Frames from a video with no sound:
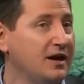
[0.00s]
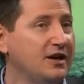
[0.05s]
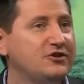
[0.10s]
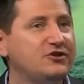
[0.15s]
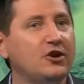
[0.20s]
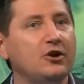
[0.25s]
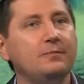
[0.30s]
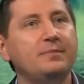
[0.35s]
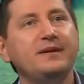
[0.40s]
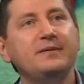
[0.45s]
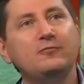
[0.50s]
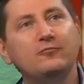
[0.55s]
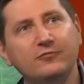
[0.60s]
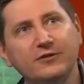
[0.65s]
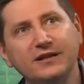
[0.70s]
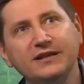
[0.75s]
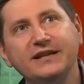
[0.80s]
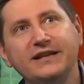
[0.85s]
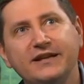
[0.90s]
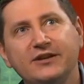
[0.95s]
So it'll be
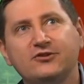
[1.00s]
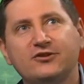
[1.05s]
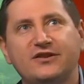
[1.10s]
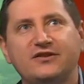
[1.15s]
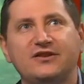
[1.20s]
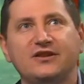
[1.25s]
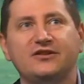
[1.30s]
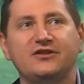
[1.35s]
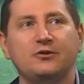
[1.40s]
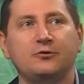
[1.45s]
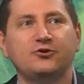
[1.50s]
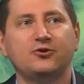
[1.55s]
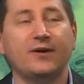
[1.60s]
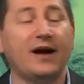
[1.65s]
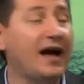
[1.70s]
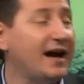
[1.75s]
really interesting to see which way.